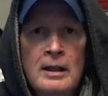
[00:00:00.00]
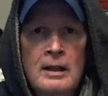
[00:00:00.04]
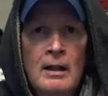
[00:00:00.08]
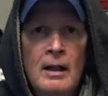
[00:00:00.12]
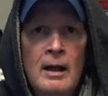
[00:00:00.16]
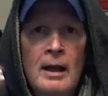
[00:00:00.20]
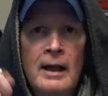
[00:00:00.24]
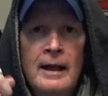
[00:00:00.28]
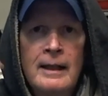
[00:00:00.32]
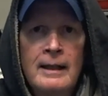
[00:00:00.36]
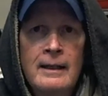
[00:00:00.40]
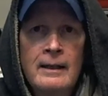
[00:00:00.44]

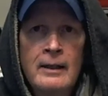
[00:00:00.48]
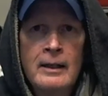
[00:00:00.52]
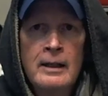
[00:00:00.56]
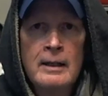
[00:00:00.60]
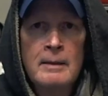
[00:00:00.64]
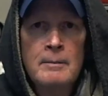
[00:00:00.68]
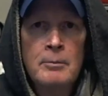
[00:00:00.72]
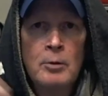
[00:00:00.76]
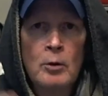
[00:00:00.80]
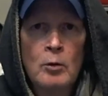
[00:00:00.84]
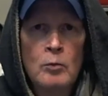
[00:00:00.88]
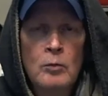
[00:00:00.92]
light
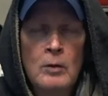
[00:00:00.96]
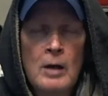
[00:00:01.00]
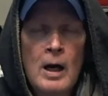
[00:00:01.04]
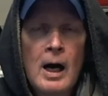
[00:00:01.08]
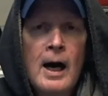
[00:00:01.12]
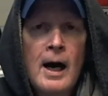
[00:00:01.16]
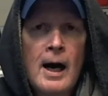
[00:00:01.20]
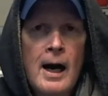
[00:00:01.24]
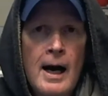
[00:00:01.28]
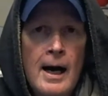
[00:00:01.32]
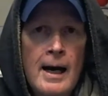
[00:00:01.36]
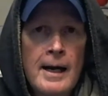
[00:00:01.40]
limber
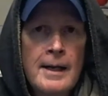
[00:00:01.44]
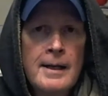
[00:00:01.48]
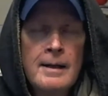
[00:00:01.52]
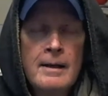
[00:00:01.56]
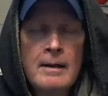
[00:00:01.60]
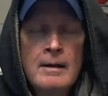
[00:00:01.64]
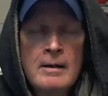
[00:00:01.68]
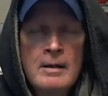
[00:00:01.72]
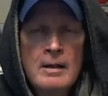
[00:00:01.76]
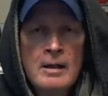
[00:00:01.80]
rod